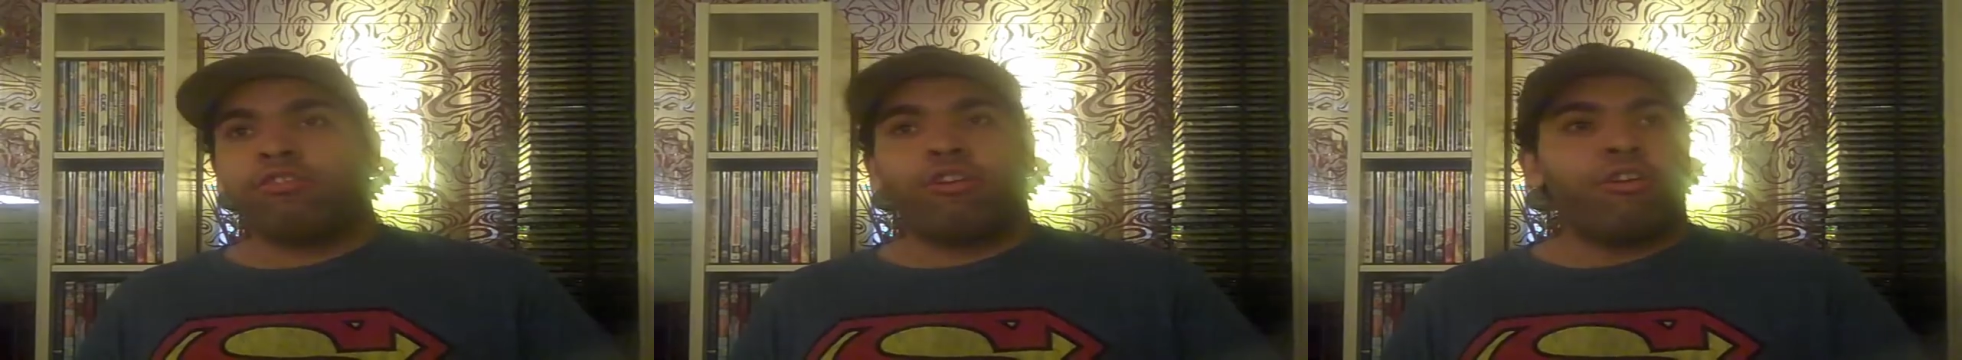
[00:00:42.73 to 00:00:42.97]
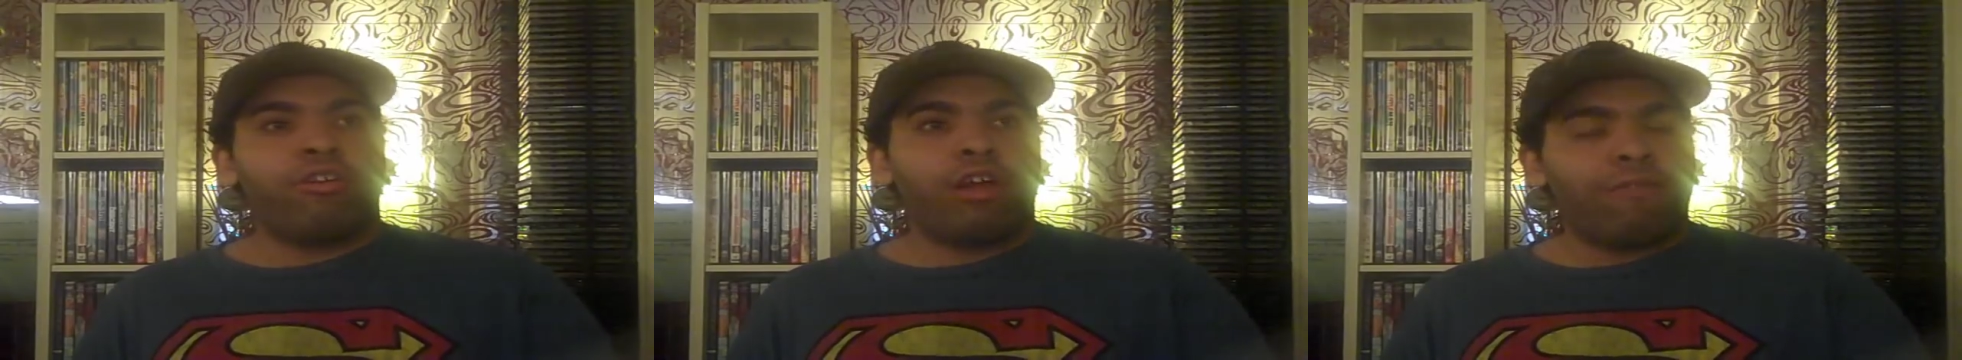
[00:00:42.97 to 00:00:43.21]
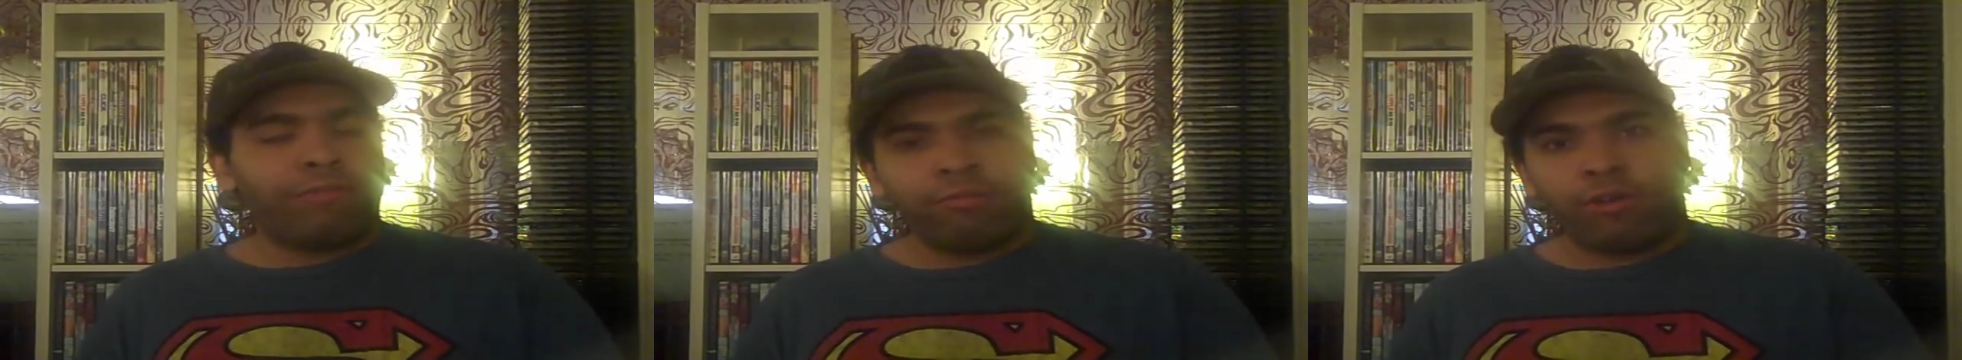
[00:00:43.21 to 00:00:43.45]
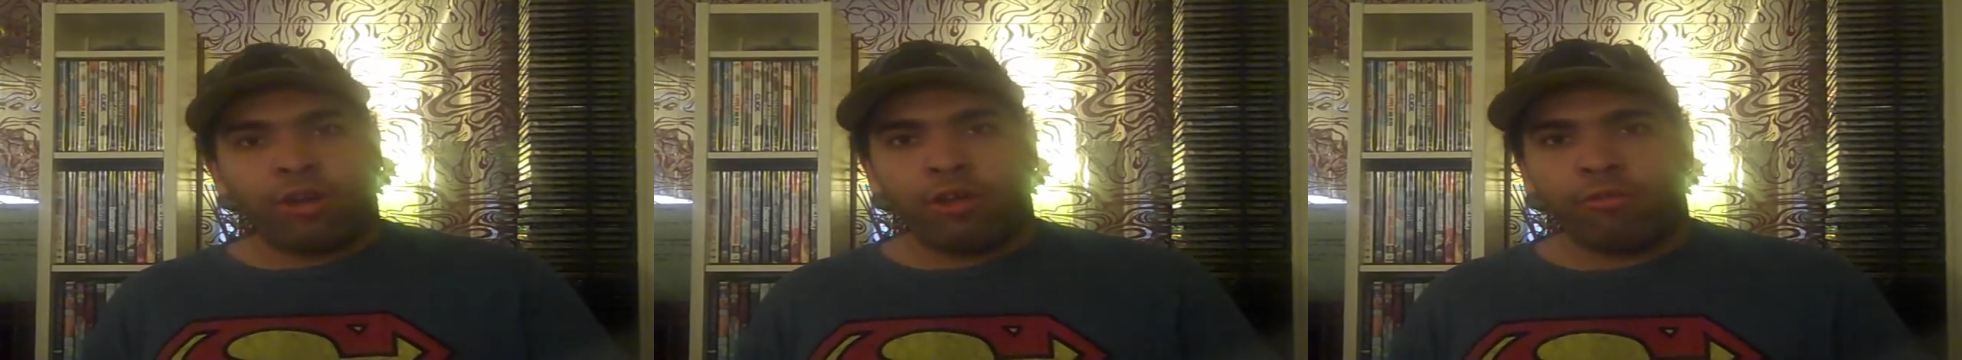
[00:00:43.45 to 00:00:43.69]
turd off the
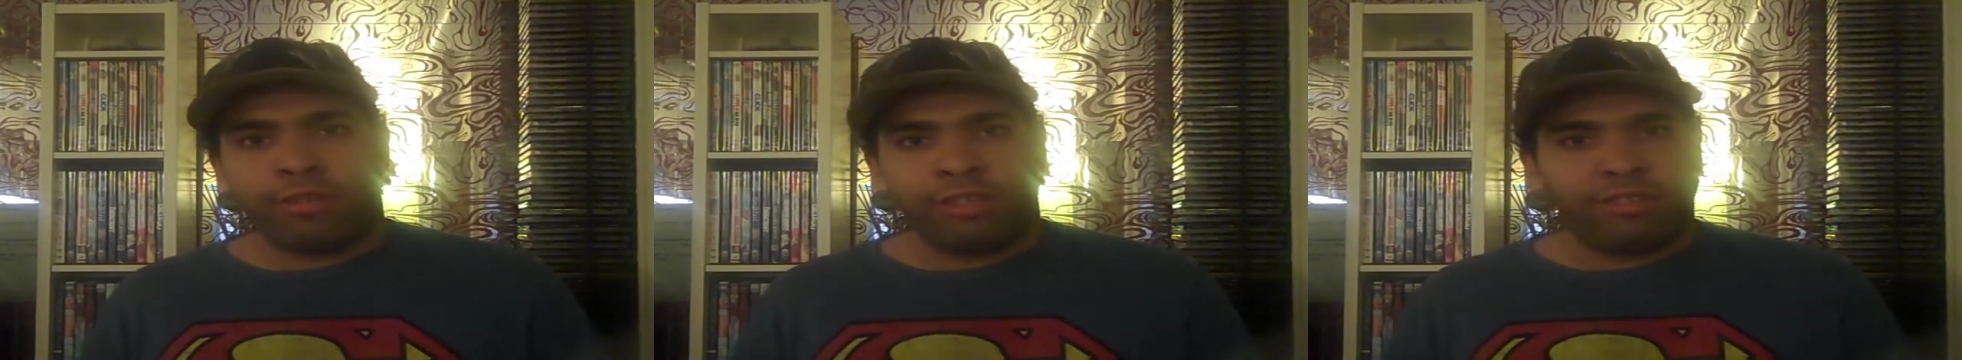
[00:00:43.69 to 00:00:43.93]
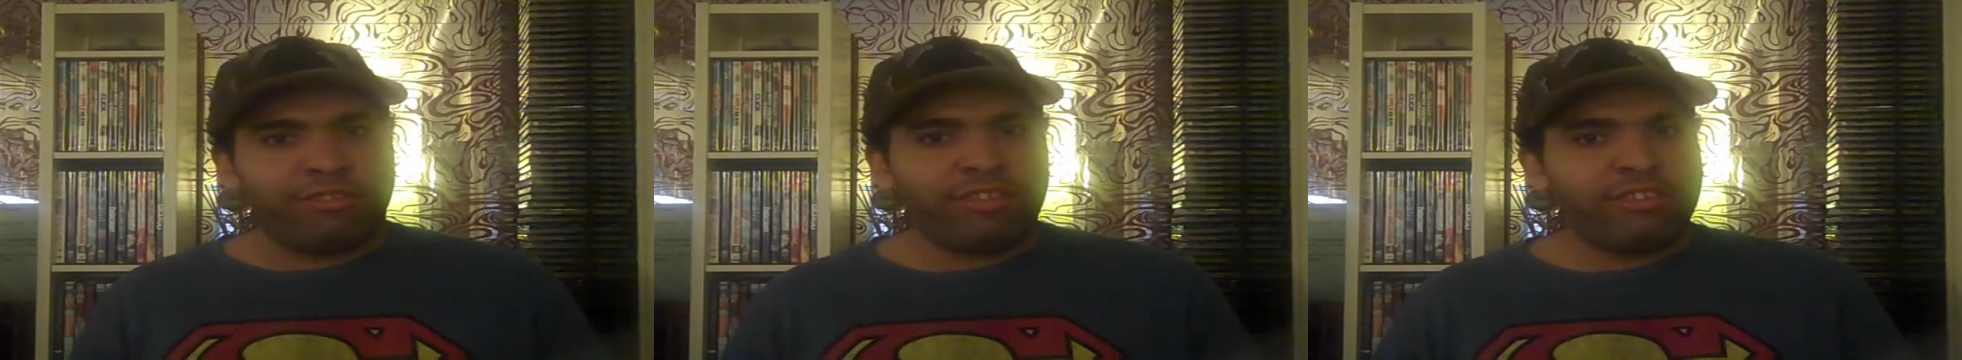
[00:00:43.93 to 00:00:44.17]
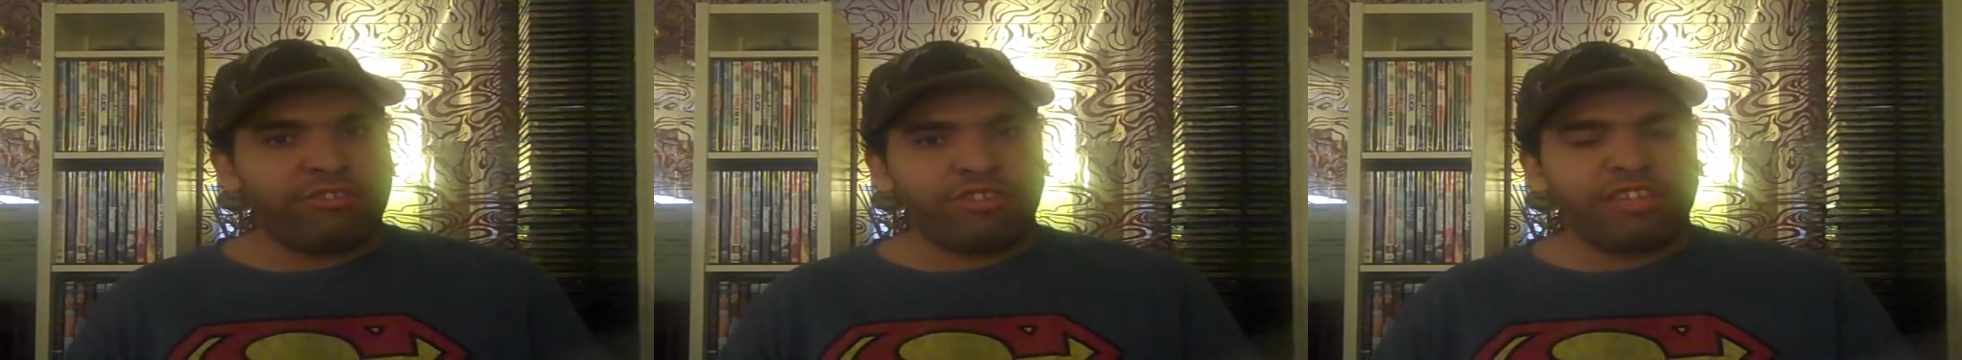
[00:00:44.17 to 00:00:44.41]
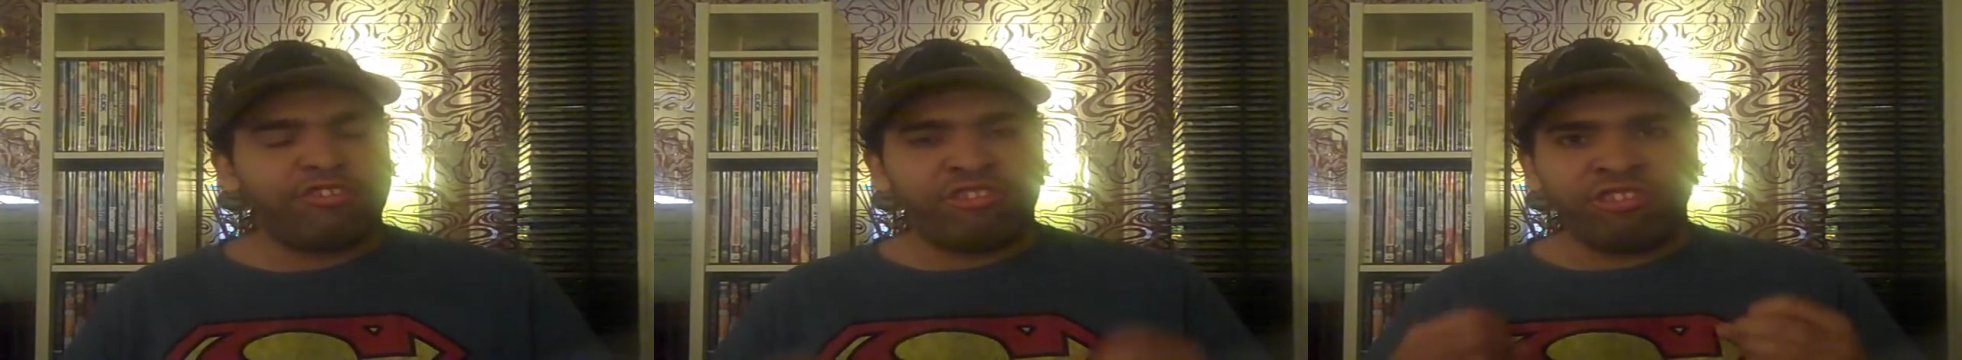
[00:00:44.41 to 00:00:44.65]
road. This
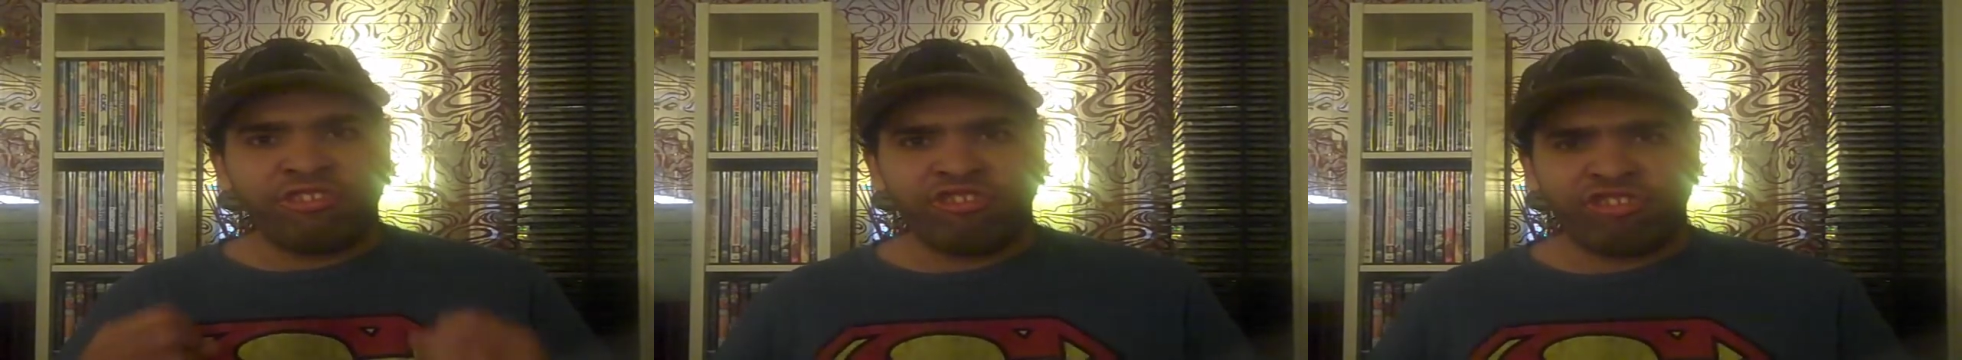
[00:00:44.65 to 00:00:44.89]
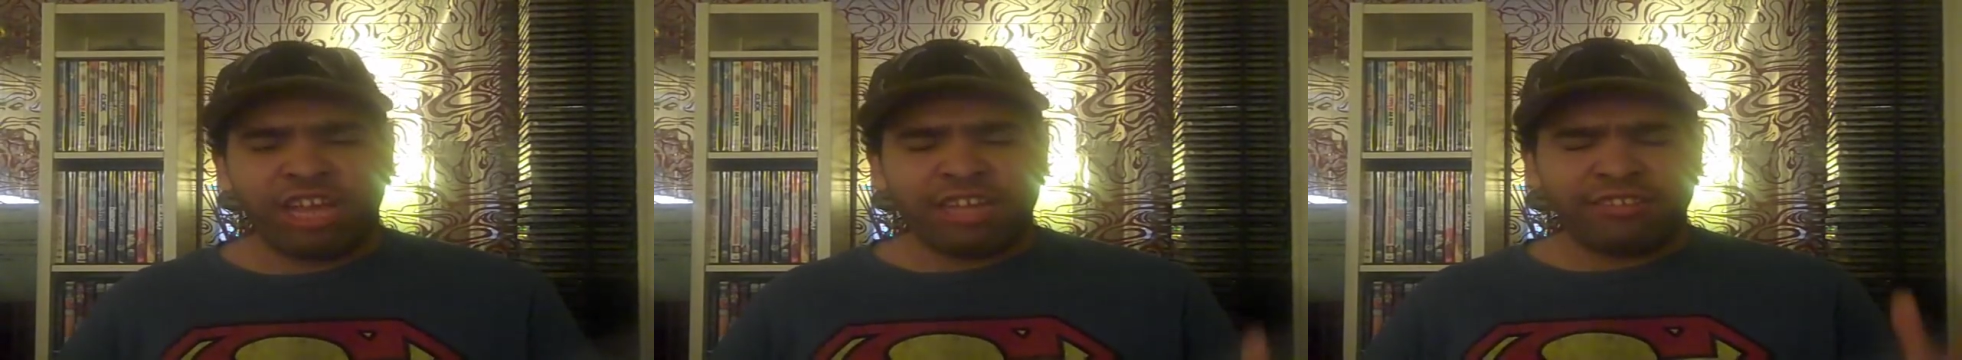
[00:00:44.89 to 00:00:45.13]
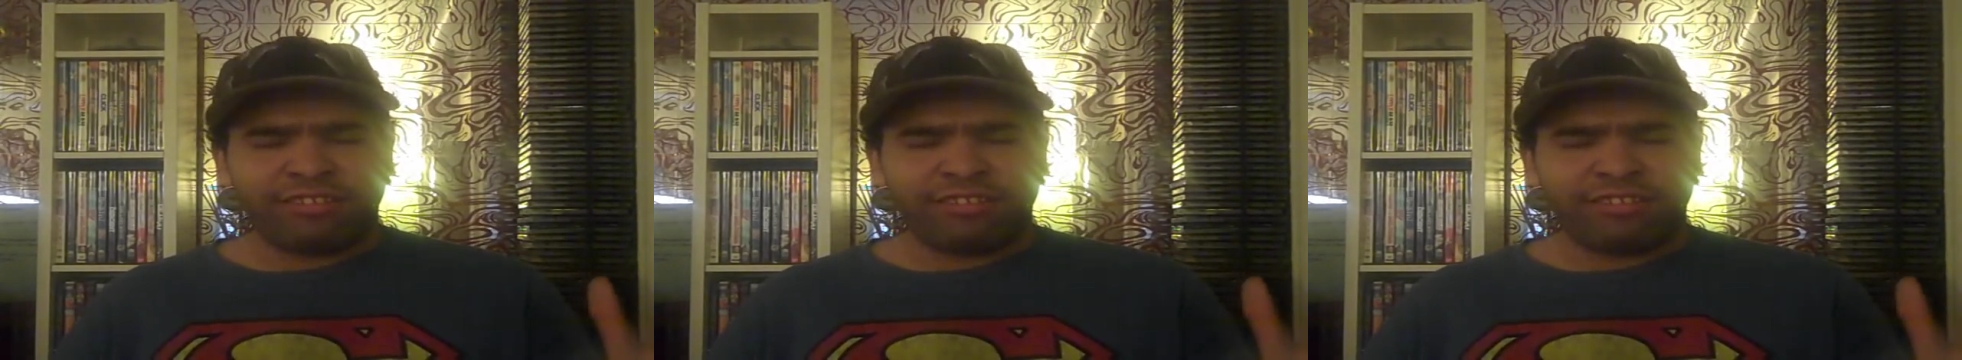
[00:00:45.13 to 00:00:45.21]
is Gen